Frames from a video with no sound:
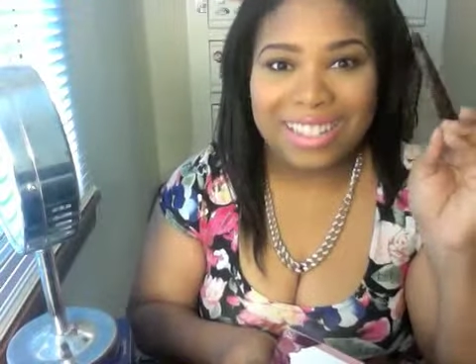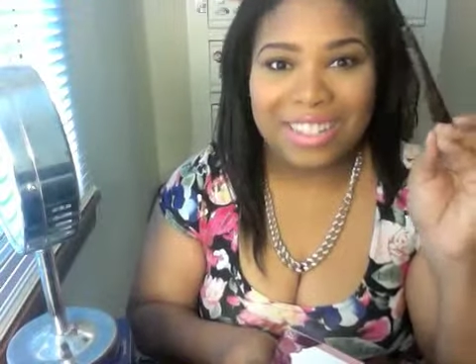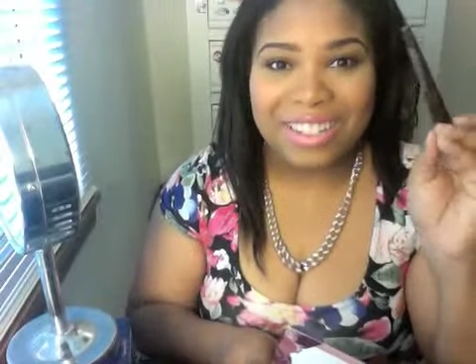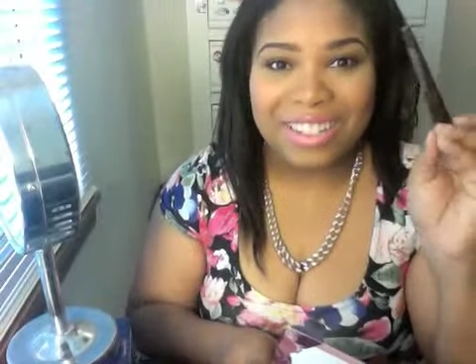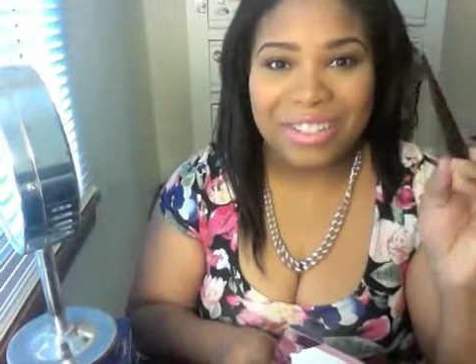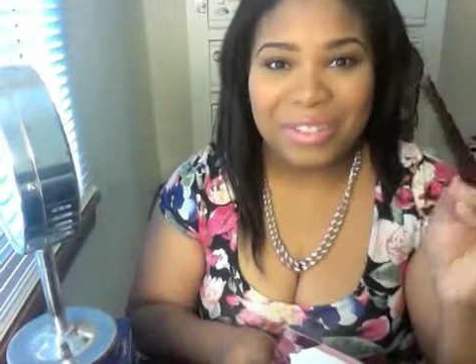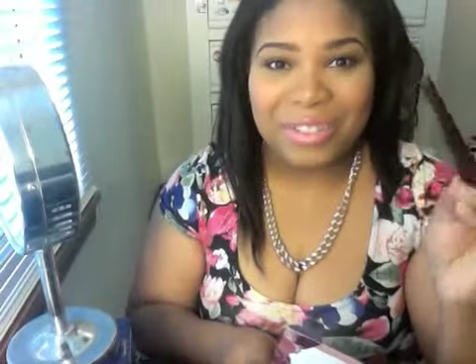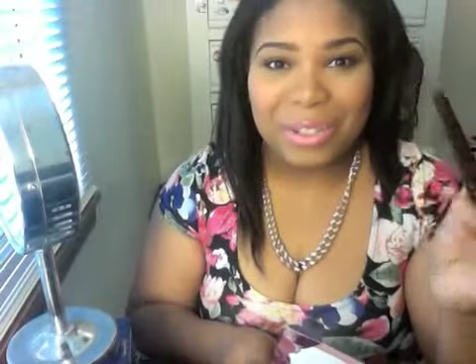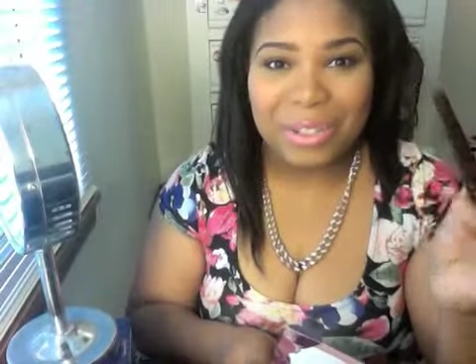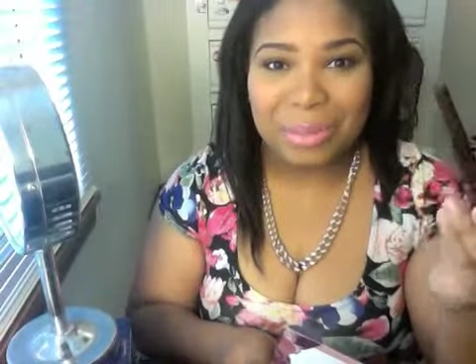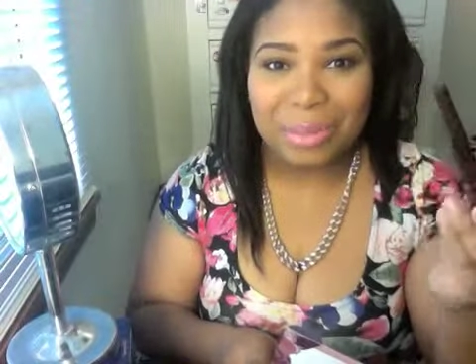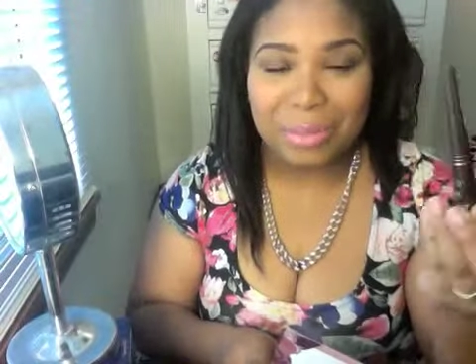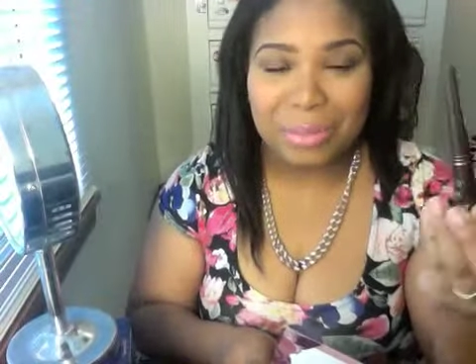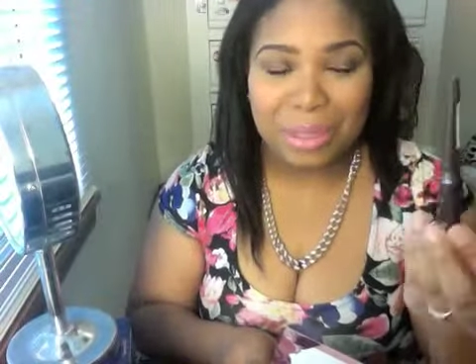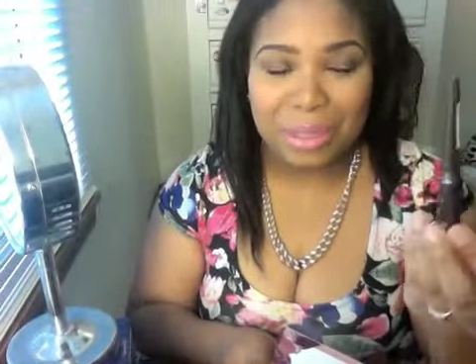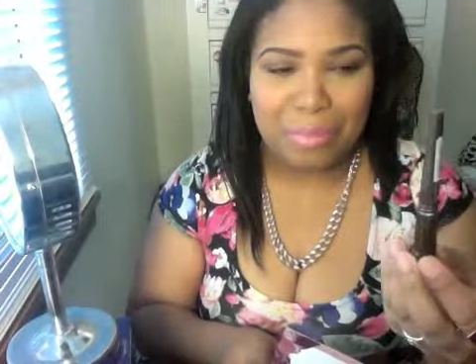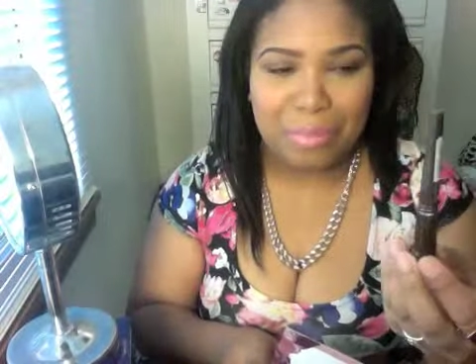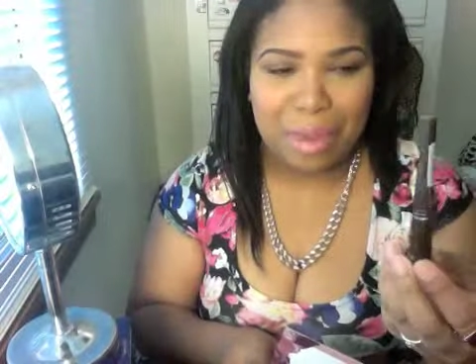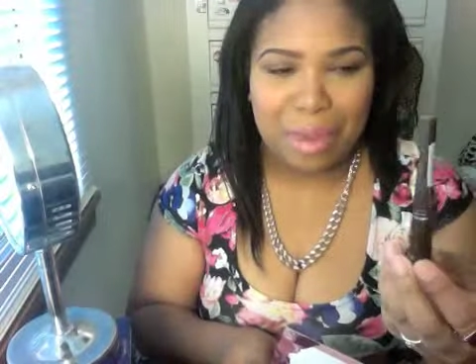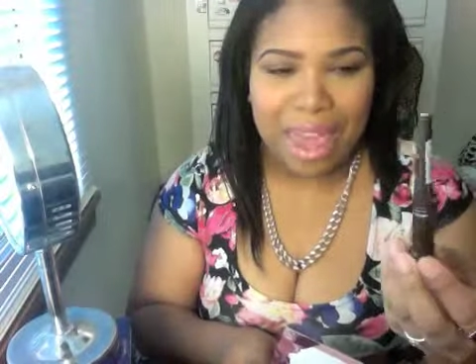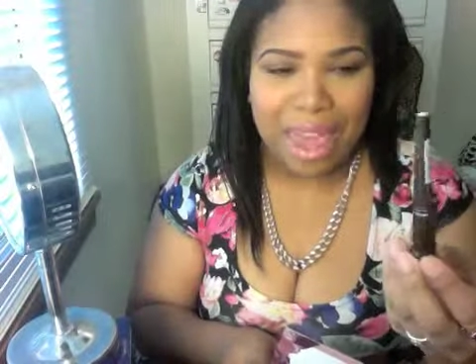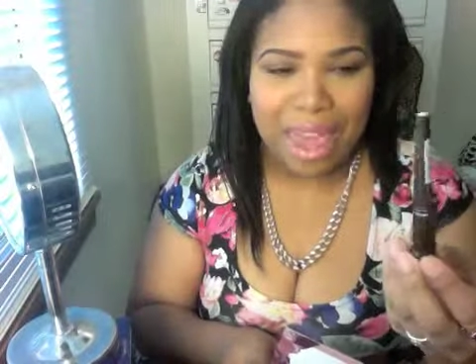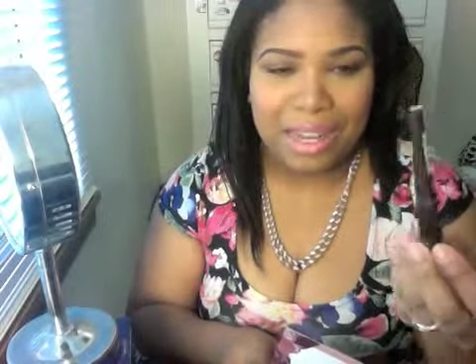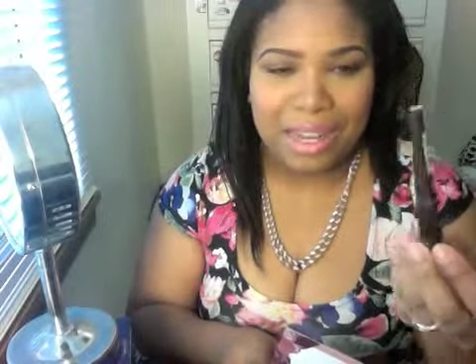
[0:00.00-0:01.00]
extremely
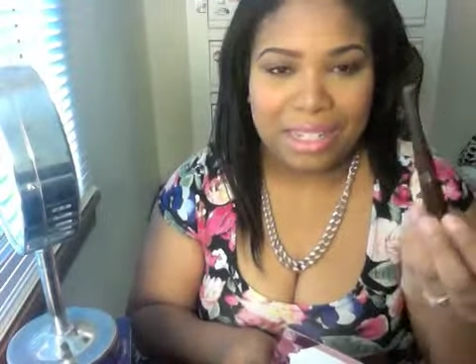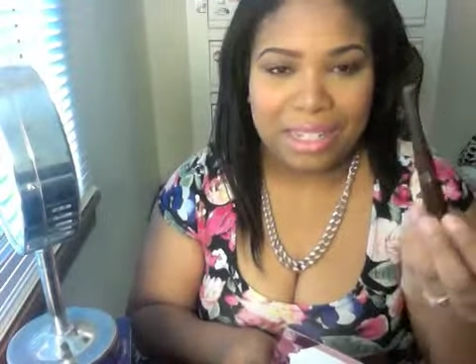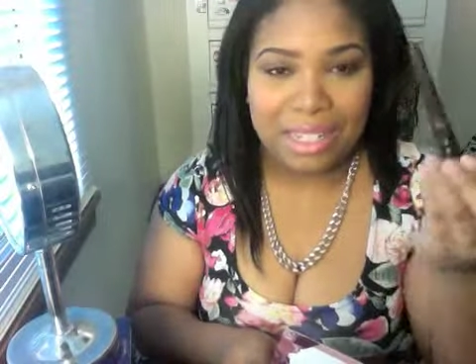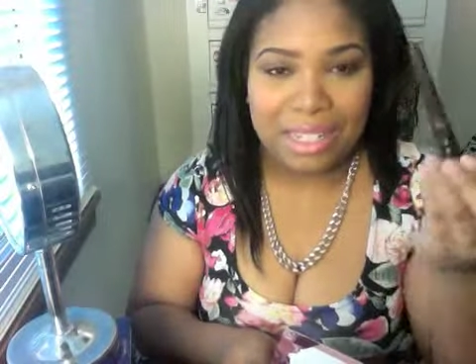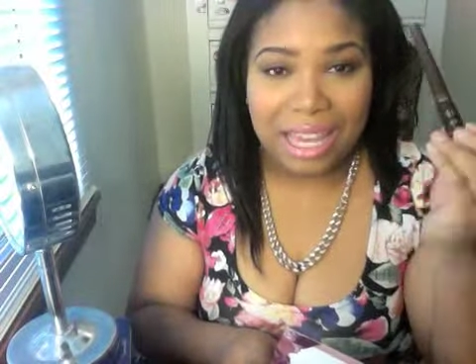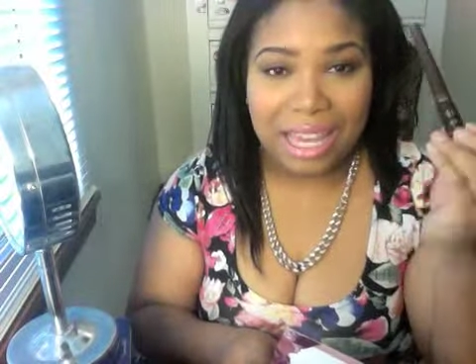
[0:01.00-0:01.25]
matte